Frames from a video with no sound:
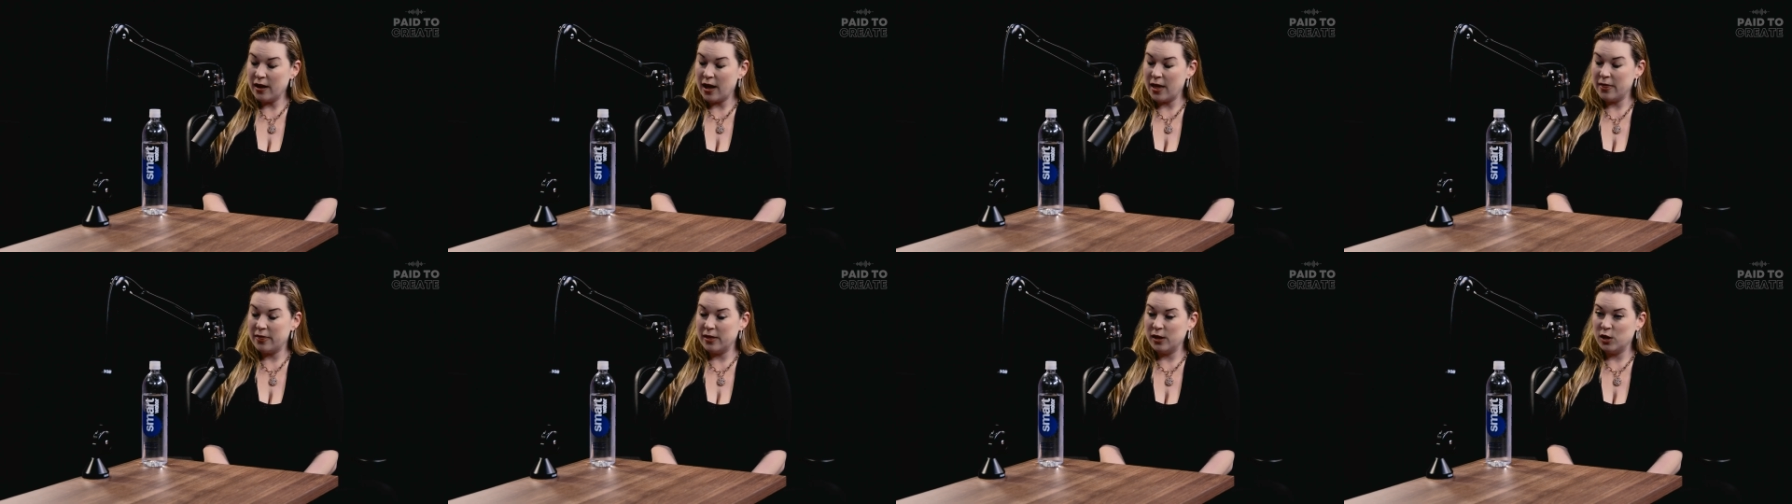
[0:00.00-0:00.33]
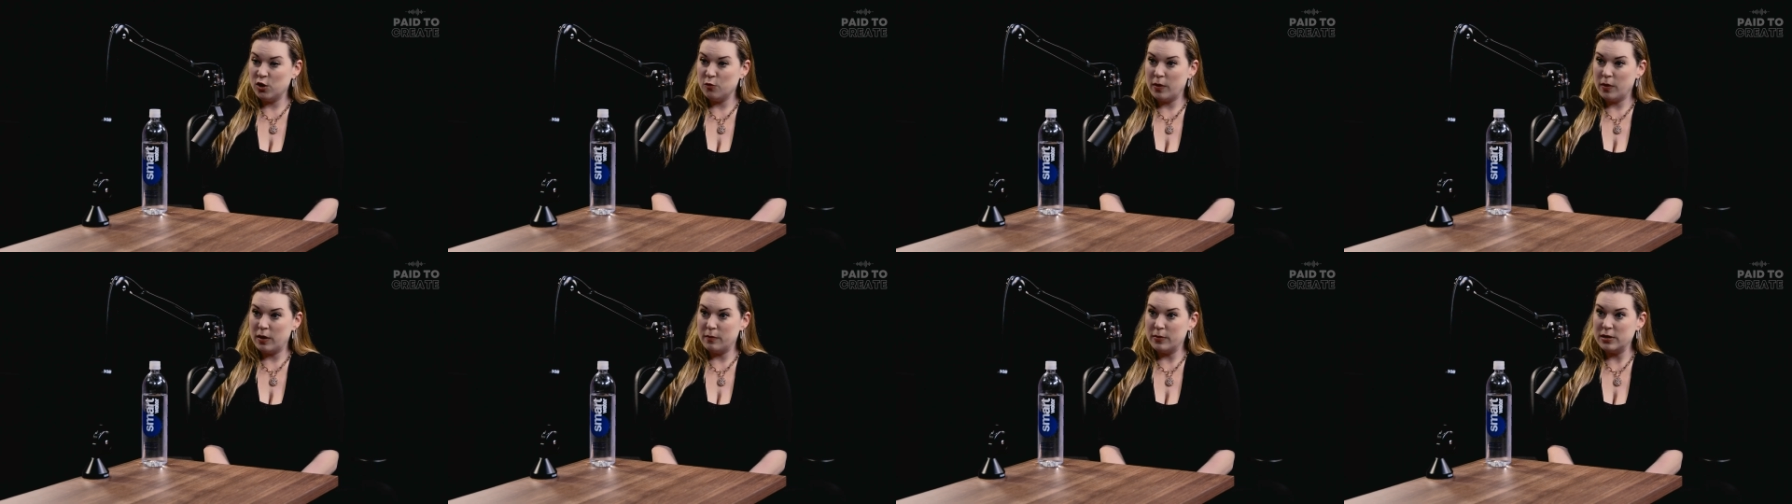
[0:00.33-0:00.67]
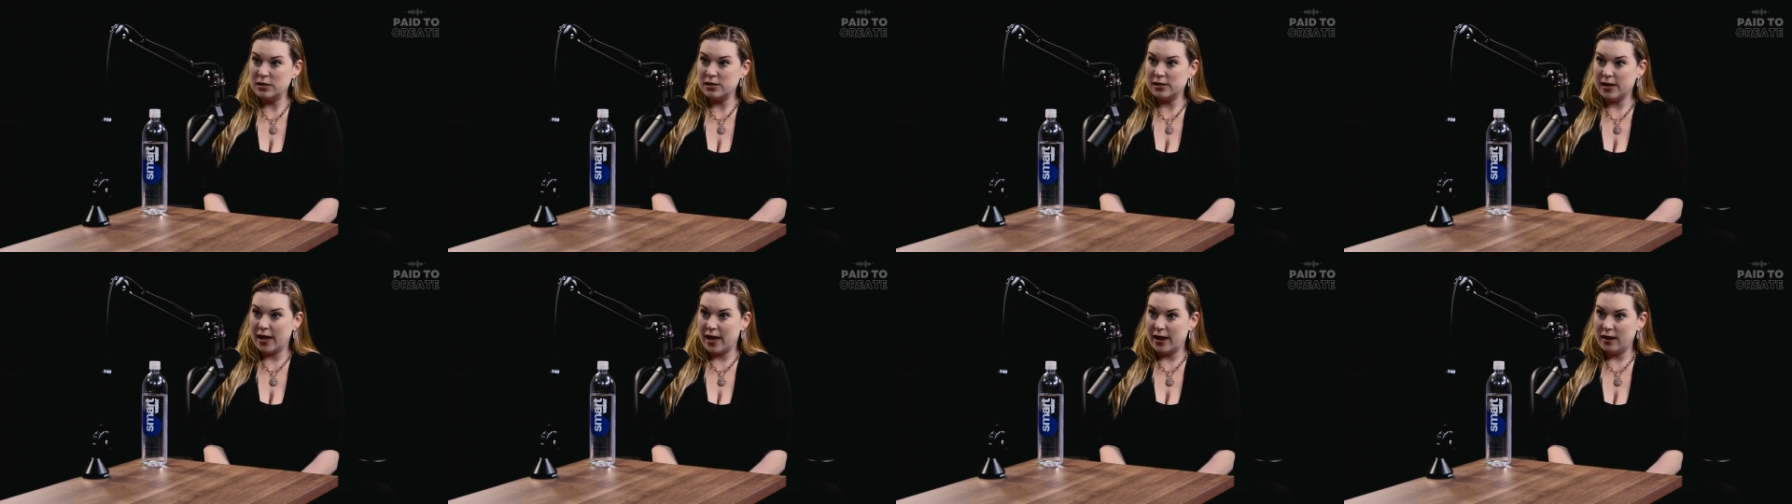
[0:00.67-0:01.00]
I think you've been
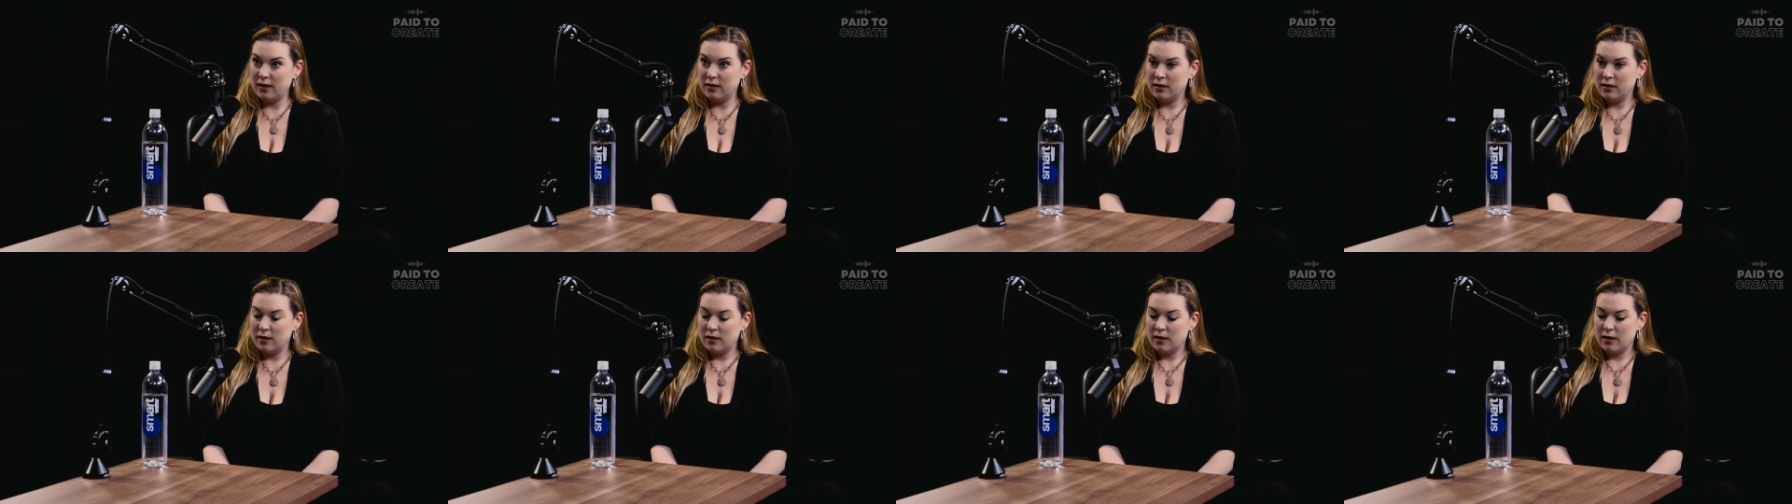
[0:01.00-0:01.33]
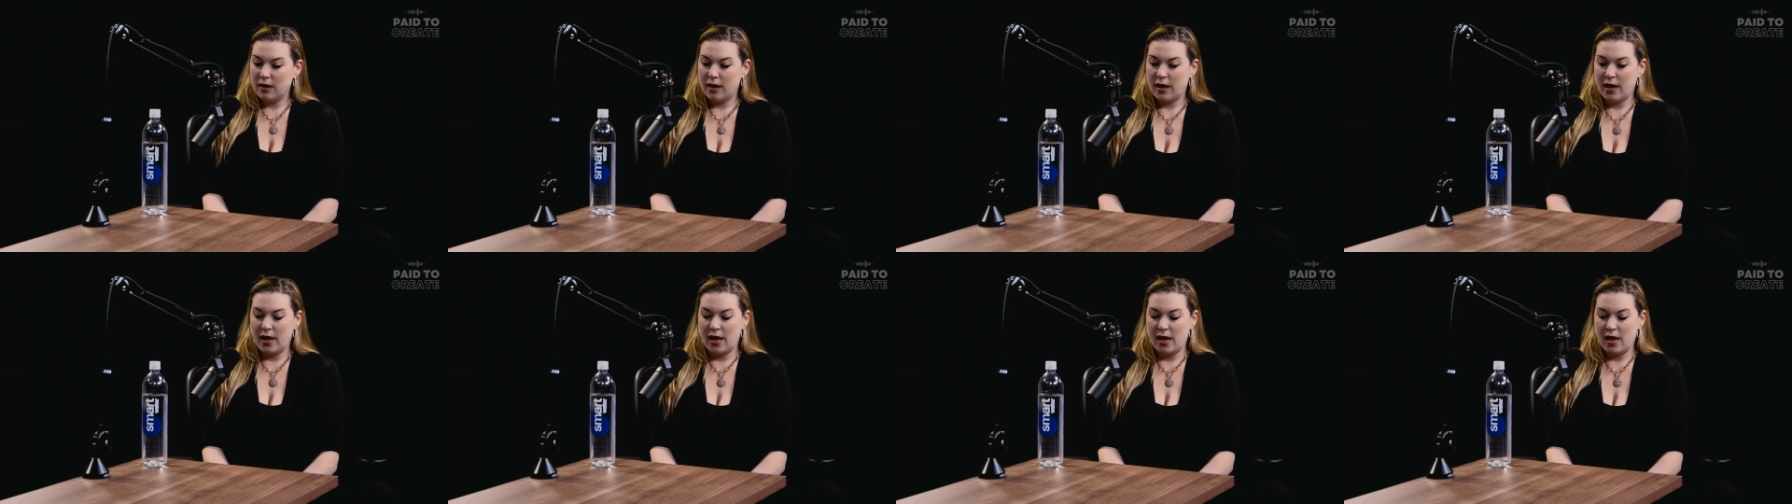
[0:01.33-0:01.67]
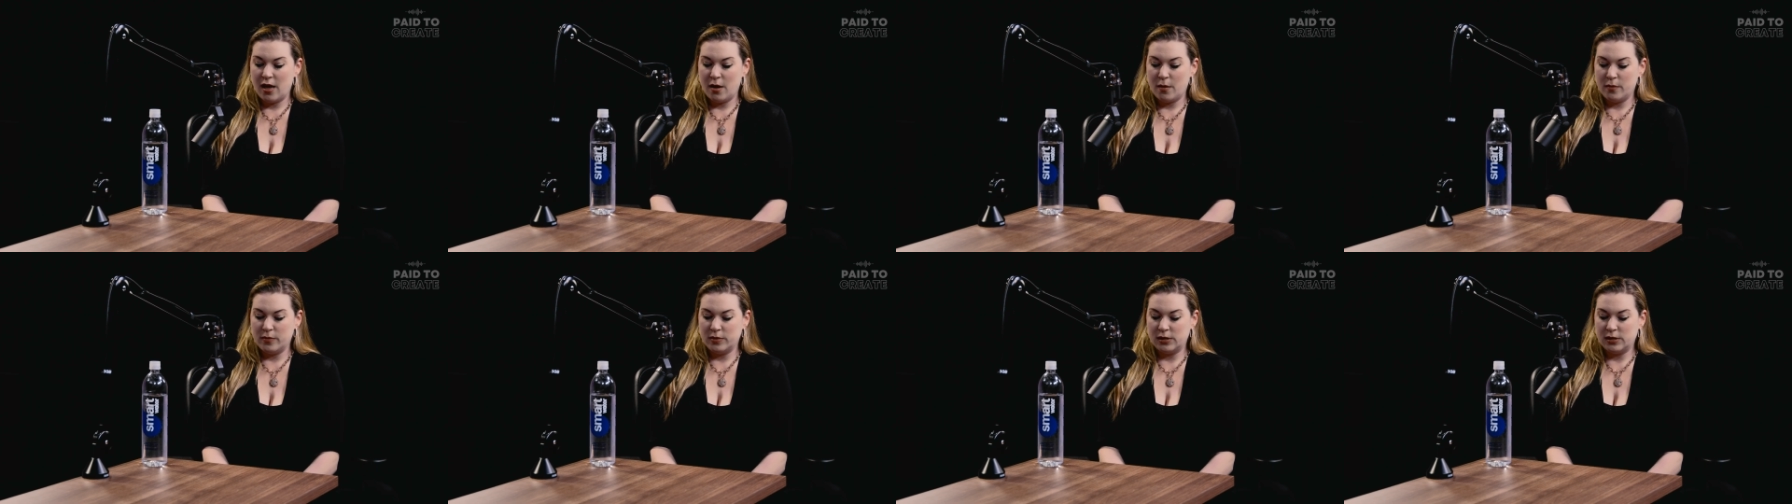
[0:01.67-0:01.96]
misled. Um,